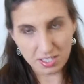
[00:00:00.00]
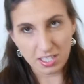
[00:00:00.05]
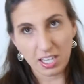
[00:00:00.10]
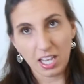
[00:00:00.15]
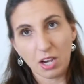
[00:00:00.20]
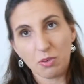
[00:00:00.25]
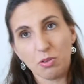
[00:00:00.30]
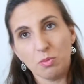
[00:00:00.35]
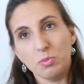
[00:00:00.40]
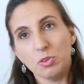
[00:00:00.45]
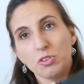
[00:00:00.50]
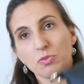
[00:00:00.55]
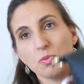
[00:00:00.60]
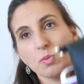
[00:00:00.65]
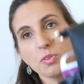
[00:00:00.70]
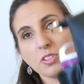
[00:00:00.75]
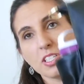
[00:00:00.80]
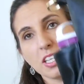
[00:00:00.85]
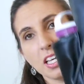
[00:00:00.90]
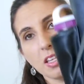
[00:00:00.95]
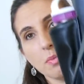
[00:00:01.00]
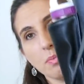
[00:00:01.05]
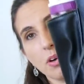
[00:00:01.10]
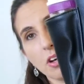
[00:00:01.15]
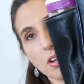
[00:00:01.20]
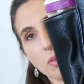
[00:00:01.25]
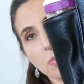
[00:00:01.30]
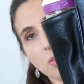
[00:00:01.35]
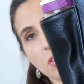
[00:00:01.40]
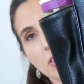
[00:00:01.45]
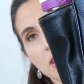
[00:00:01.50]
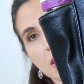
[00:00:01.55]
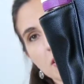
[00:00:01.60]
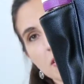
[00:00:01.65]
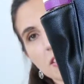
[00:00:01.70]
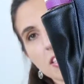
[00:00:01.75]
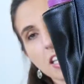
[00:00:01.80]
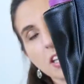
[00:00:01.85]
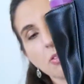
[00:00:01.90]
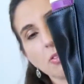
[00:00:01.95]
They are removable down the bottom with
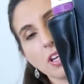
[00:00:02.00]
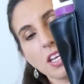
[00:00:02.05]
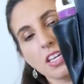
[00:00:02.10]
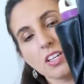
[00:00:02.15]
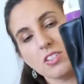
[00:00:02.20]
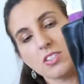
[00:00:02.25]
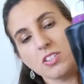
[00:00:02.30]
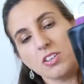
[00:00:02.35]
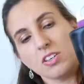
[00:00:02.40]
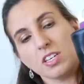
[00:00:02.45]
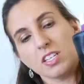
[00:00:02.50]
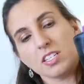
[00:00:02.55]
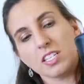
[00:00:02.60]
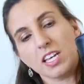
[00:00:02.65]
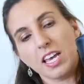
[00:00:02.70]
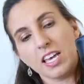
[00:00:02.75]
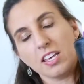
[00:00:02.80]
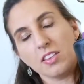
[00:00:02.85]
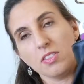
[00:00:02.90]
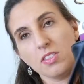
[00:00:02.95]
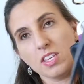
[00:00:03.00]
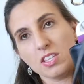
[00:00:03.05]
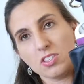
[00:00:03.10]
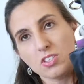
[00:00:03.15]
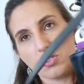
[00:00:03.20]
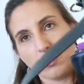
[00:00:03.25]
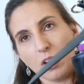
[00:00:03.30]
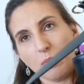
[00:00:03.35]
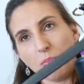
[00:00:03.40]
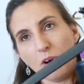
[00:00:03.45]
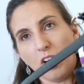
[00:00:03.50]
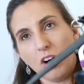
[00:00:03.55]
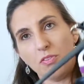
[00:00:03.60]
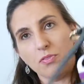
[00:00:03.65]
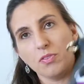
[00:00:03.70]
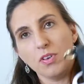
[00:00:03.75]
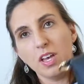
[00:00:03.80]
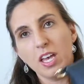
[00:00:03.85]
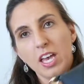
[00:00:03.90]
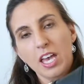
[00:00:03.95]
these D-rings, so you can take this strap
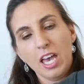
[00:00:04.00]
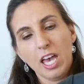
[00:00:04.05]
off